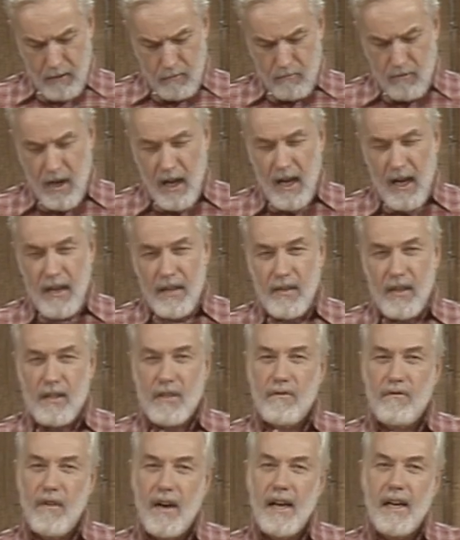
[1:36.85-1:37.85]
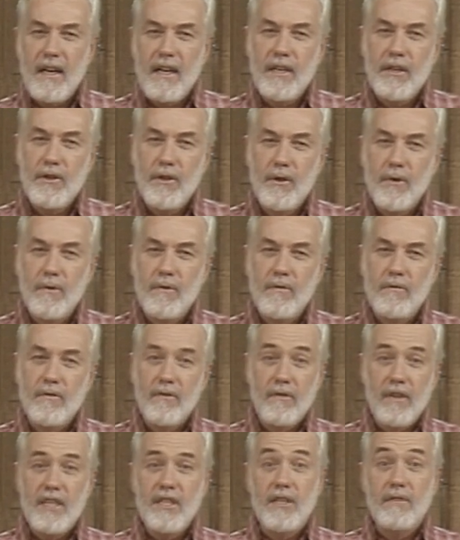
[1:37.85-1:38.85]
rod that's finely tuned
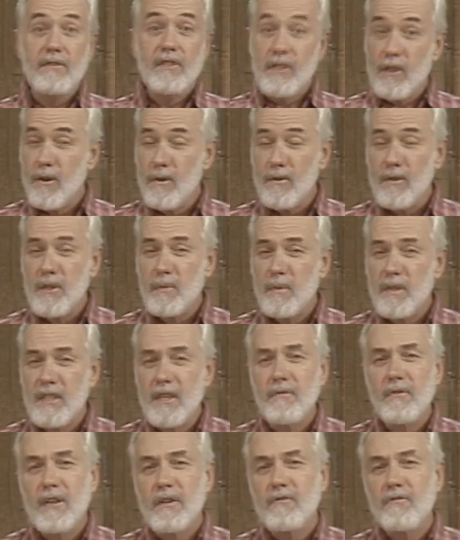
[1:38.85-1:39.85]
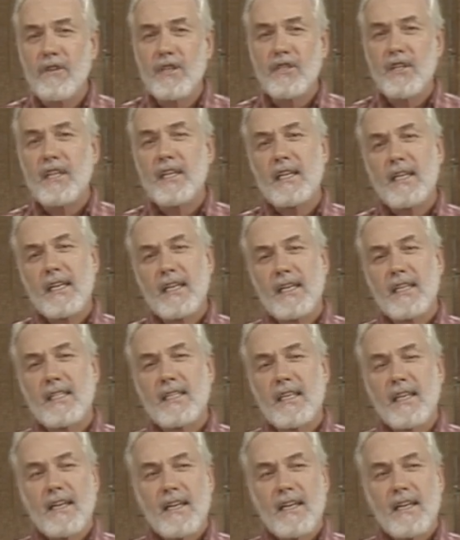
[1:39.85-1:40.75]
for each of his own specific fishing needs.